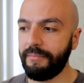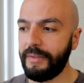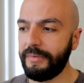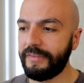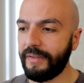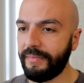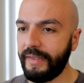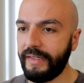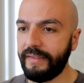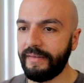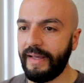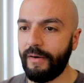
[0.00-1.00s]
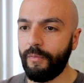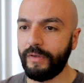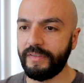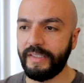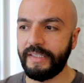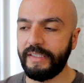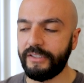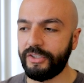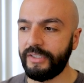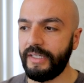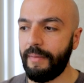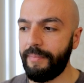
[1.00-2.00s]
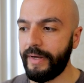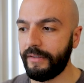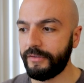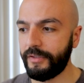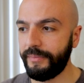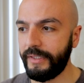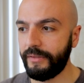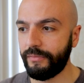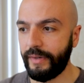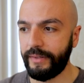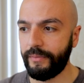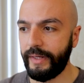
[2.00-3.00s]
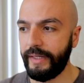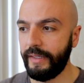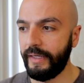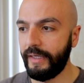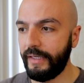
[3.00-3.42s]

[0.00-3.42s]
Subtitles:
maybe something that wasn't initially apparent to me right away.